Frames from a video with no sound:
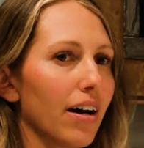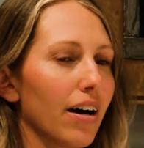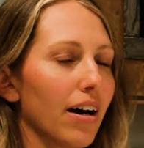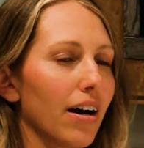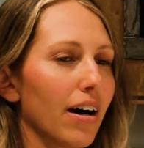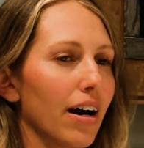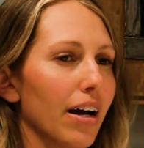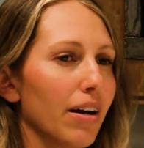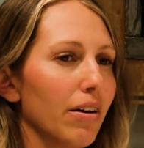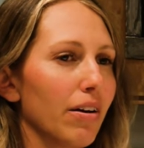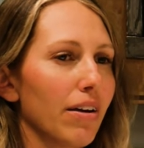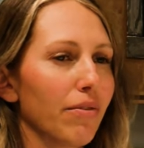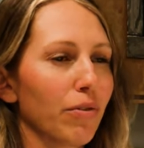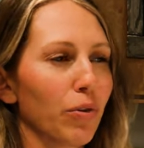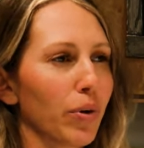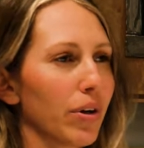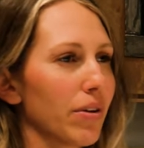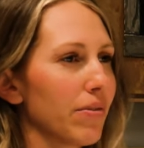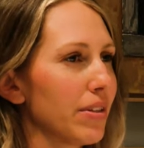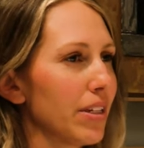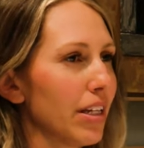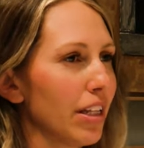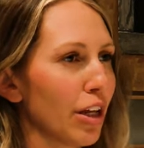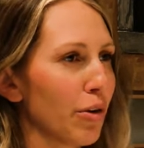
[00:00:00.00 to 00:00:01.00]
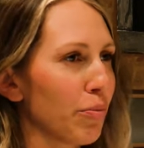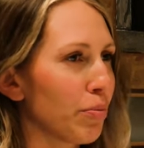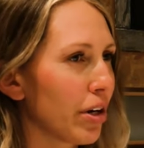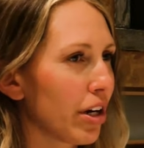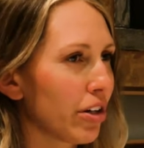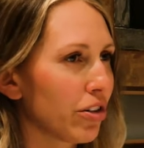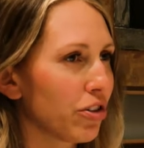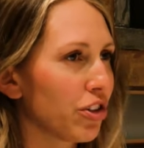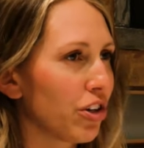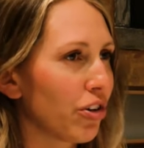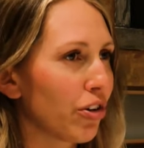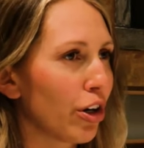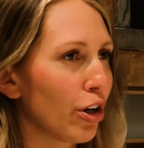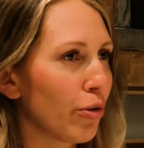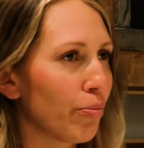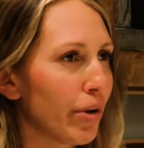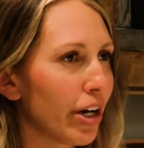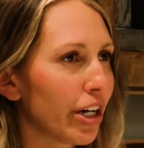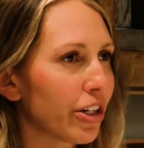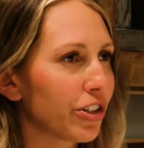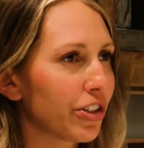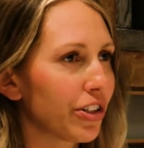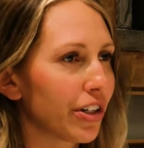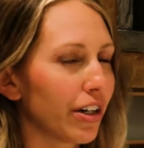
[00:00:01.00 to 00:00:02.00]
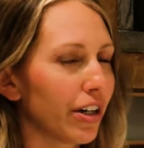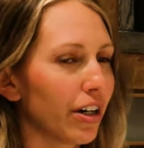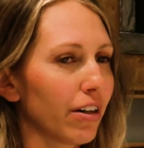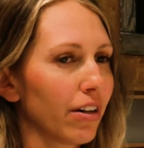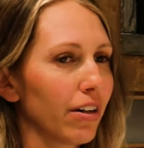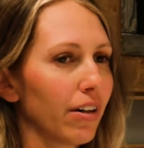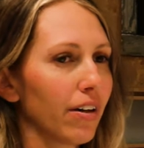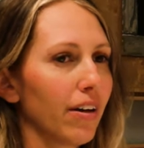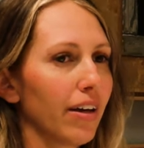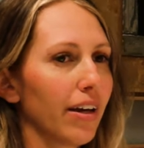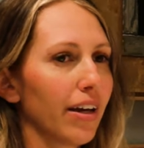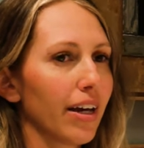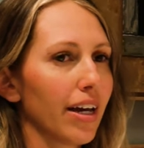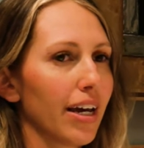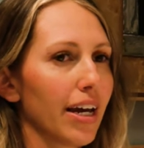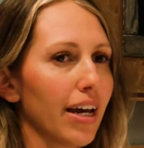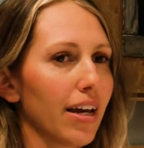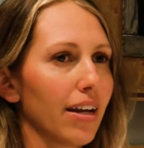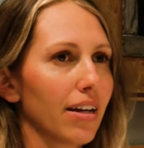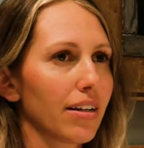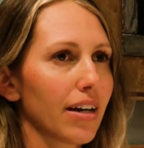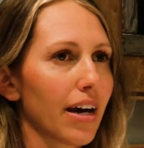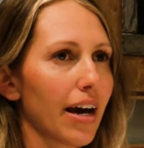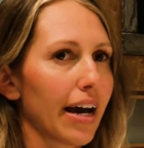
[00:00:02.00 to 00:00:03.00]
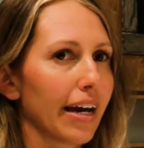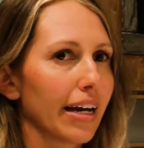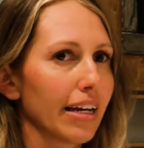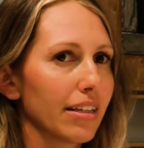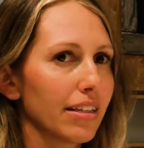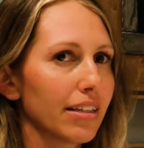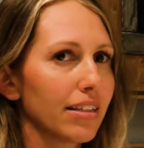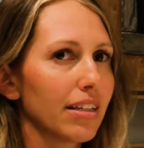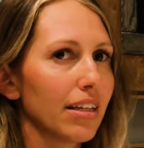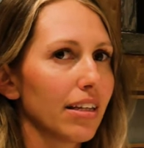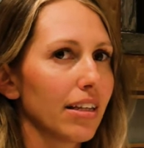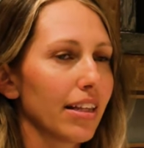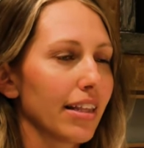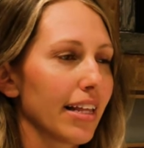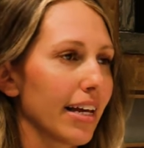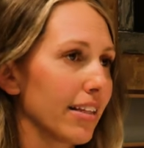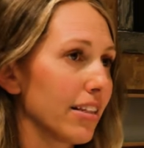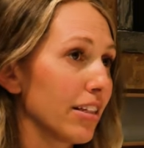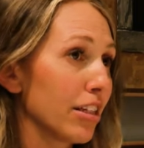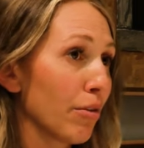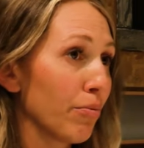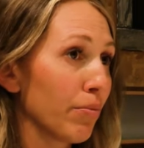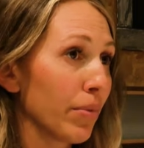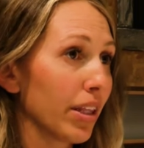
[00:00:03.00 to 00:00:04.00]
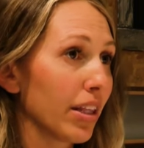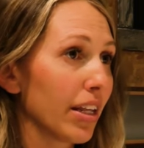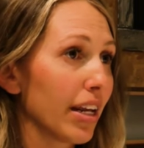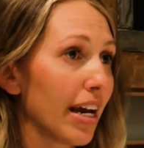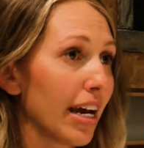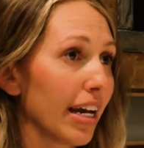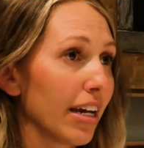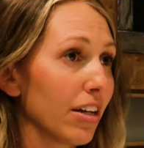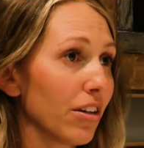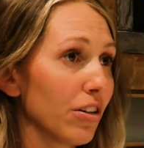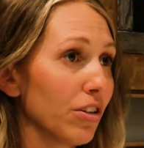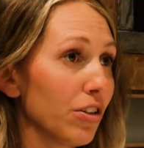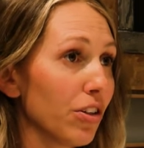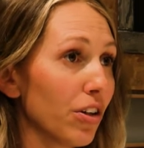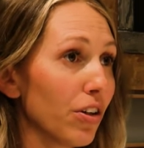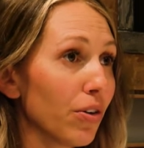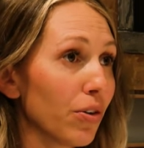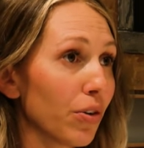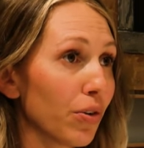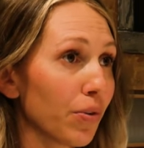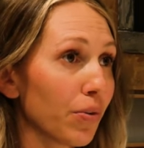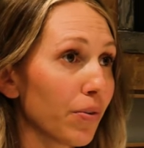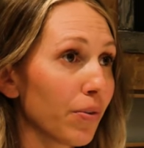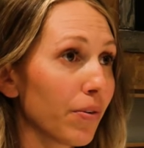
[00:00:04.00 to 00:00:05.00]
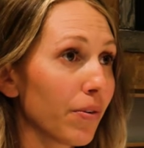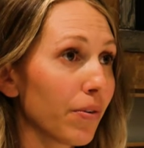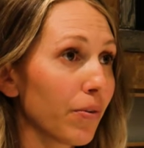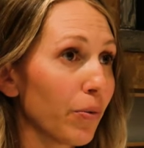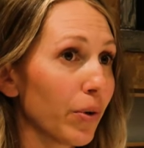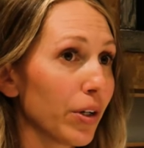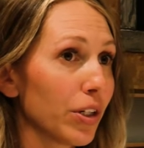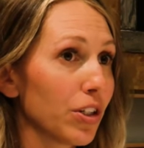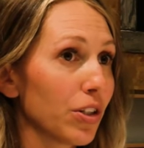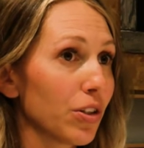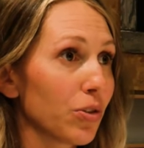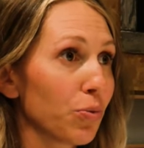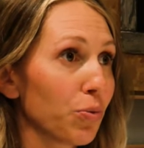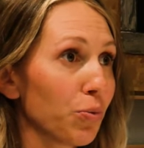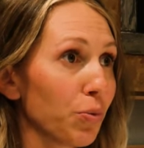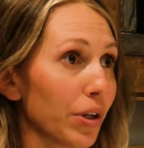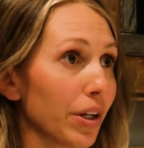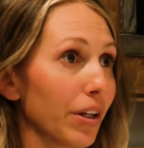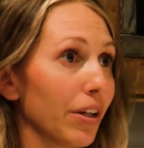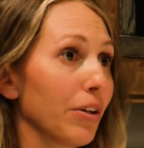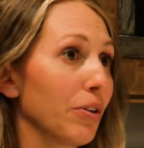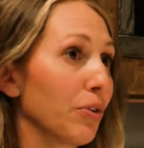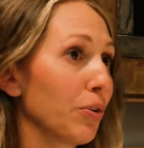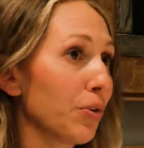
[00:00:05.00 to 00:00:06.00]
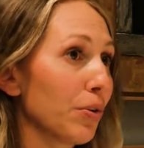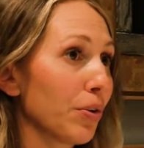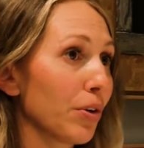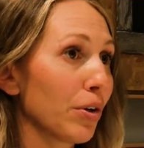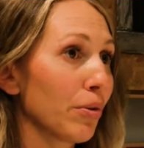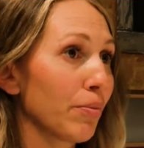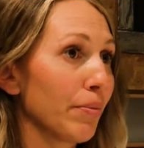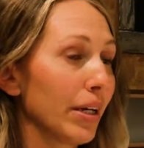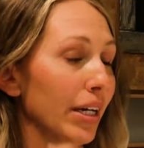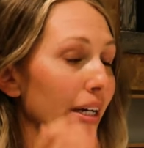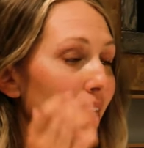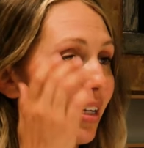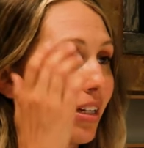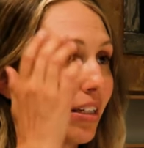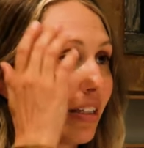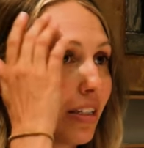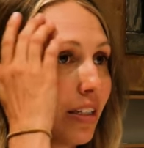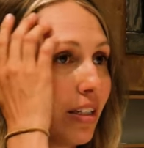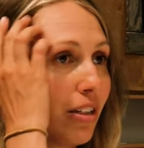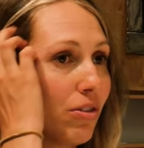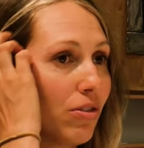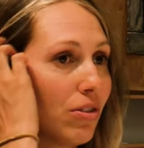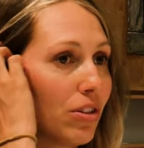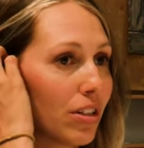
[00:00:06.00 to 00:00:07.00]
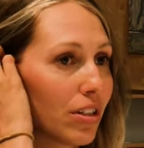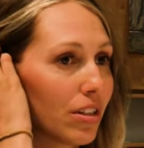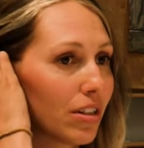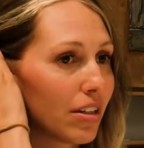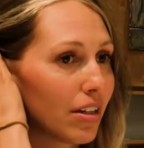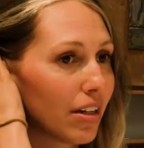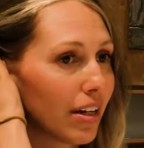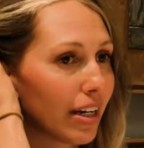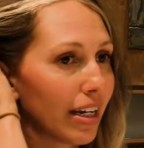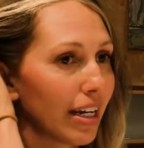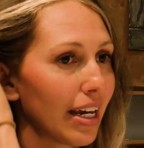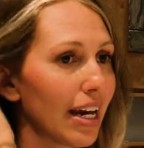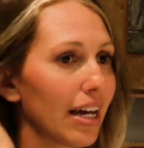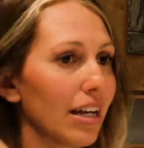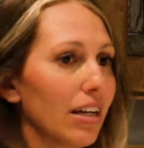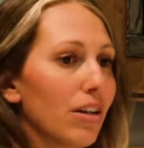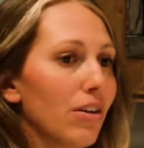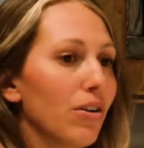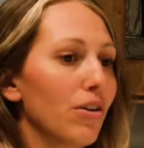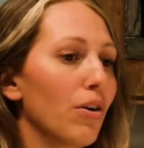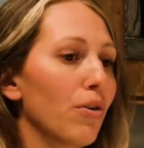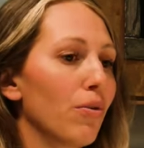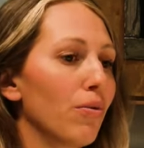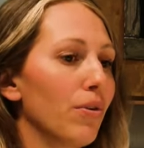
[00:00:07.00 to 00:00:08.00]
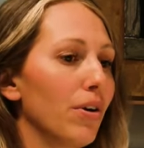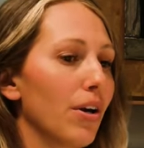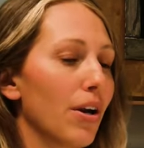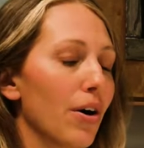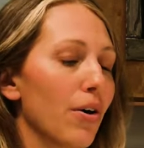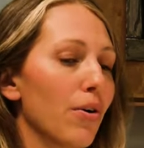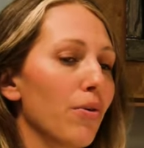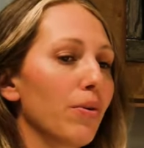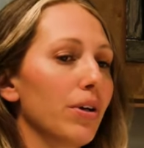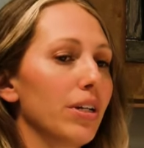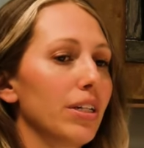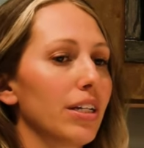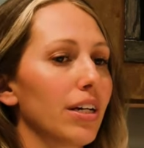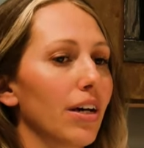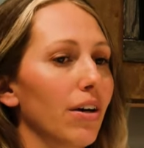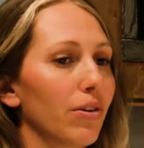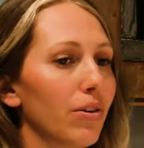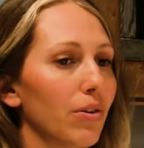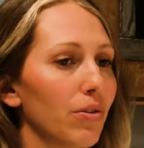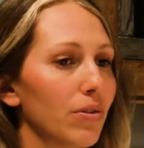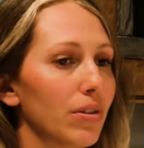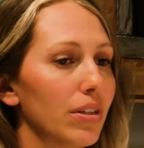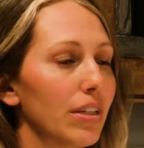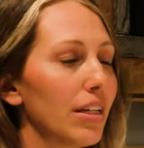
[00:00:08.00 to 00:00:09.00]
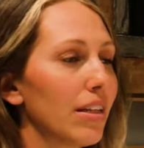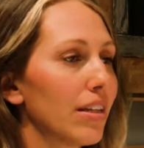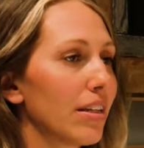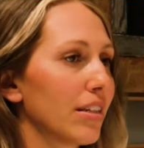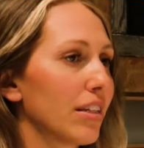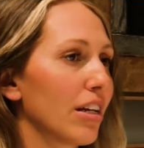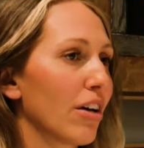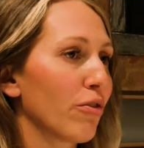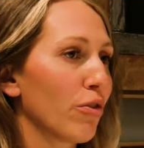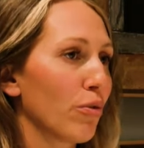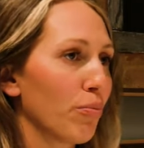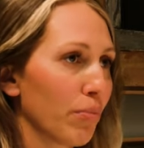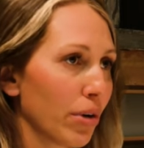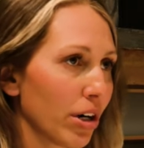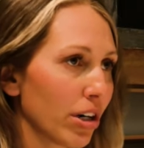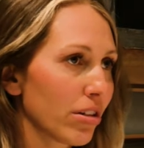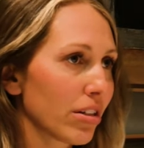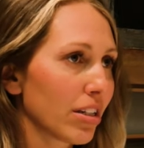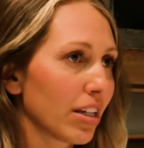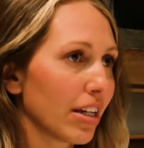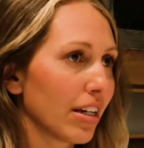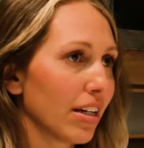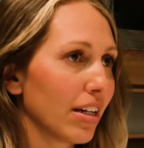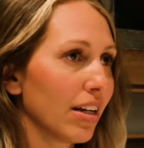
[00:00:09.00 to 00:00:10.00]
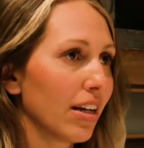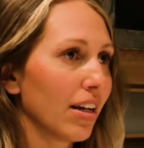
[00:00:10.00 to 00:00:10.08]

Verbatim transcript: I never would have seen that breaststroke in a picture, and I can see that that's something that I can do, which right. is really cool, because you just, again, you don't know until you see the stuff in person.